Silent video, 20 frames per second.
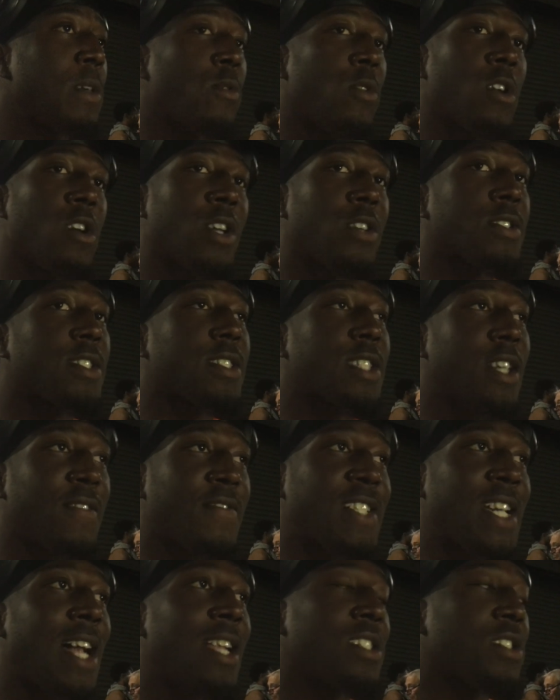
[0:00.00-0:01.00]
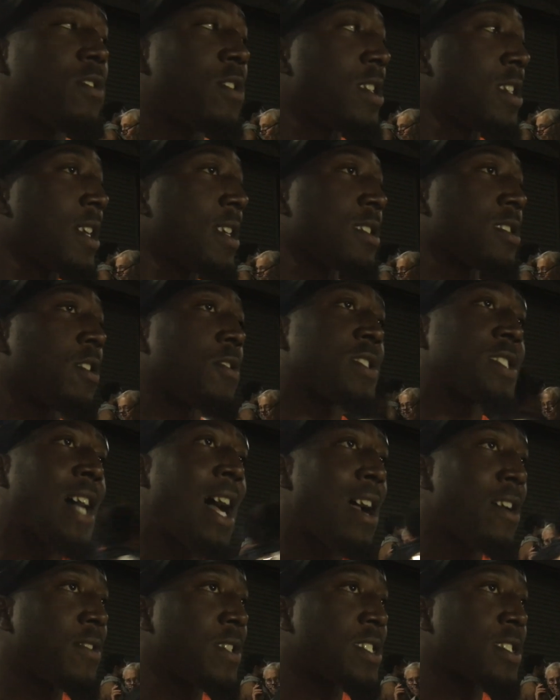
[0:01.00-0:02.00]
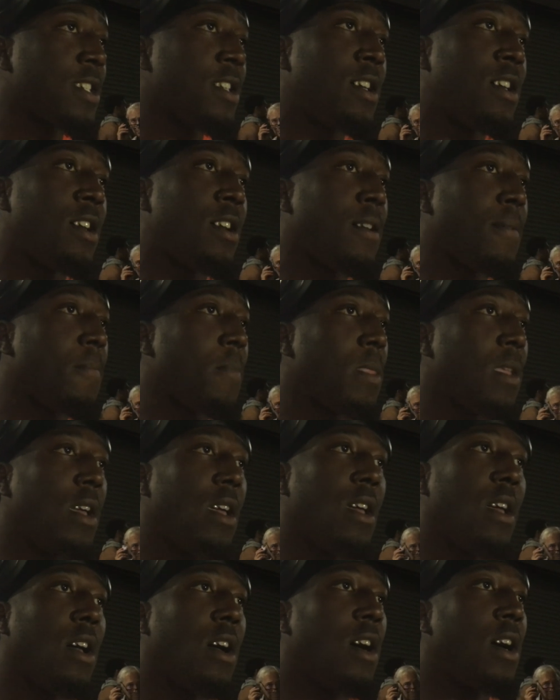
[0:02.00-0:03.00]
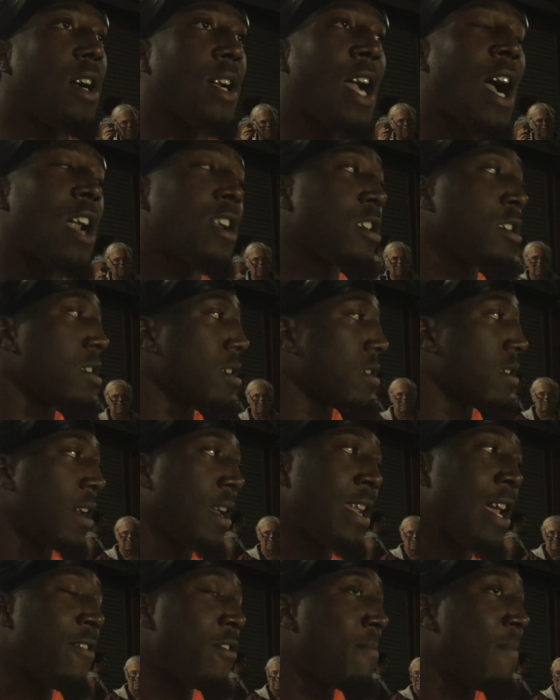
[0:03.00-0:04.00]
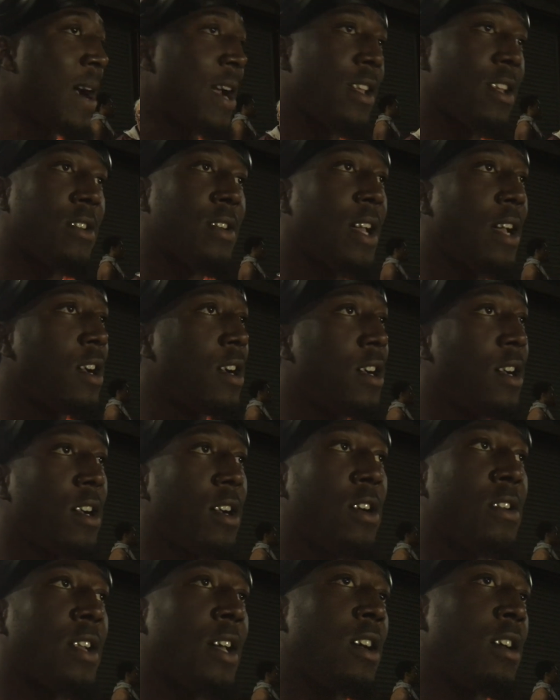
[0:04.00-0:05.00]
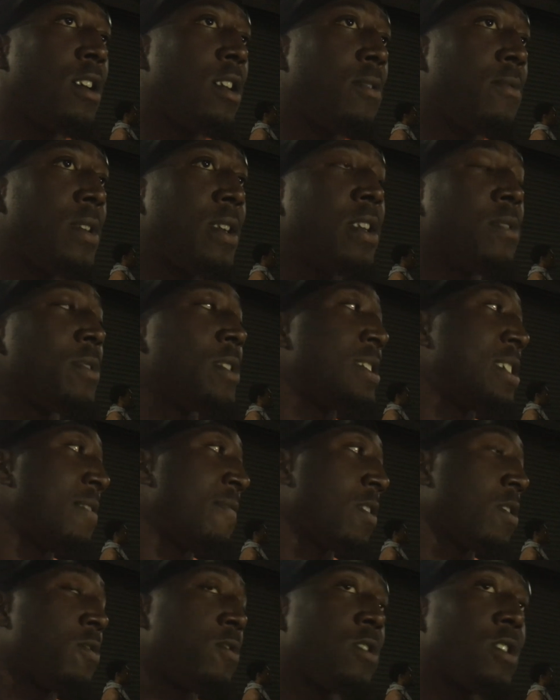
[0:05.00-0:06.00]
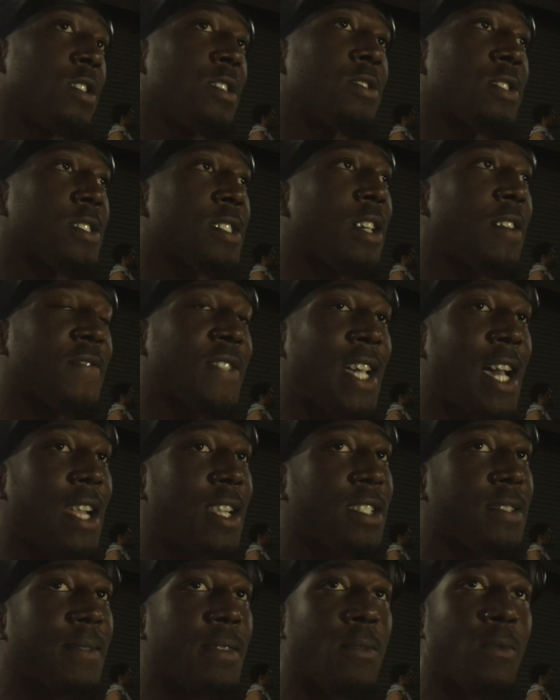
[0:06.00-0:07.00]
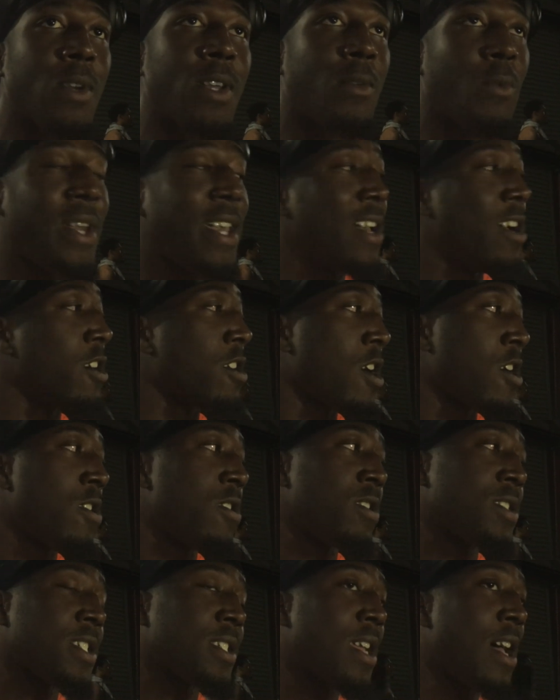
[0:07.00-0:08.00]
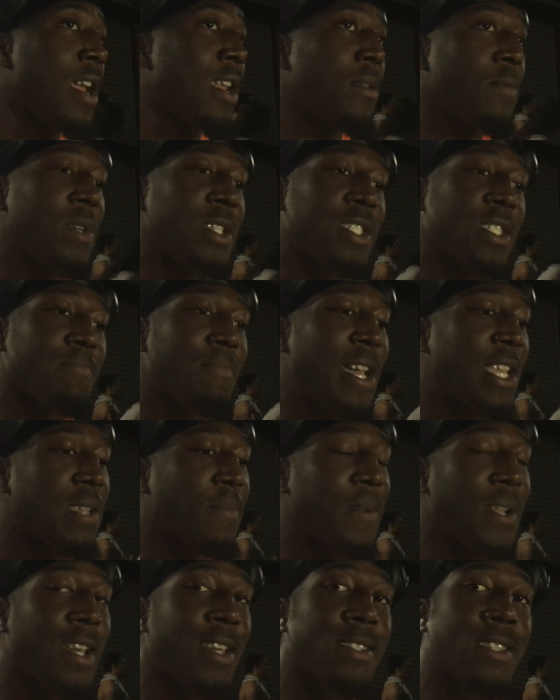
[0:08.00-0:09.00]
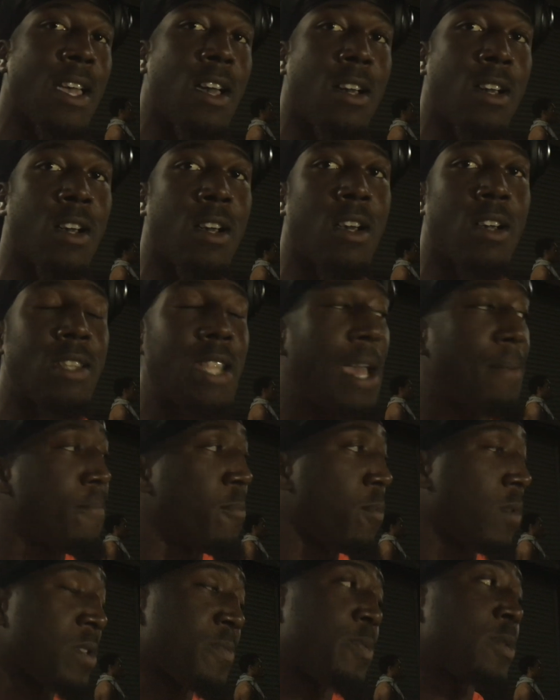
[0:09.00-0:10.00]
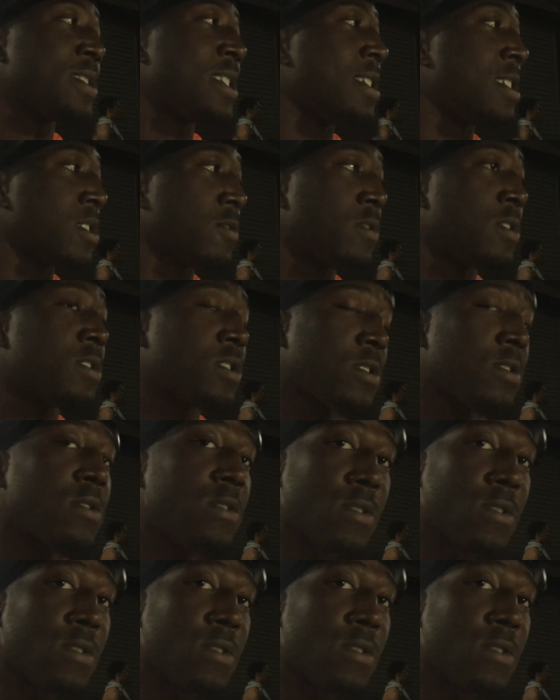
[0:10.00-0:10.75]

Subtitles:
me wrong. It was a tough challenge going against Osiris, Connor, and everybody in the receiving corps. It was a tough challenge, man. We held our own tonight, and we just made the plays that was presented to us.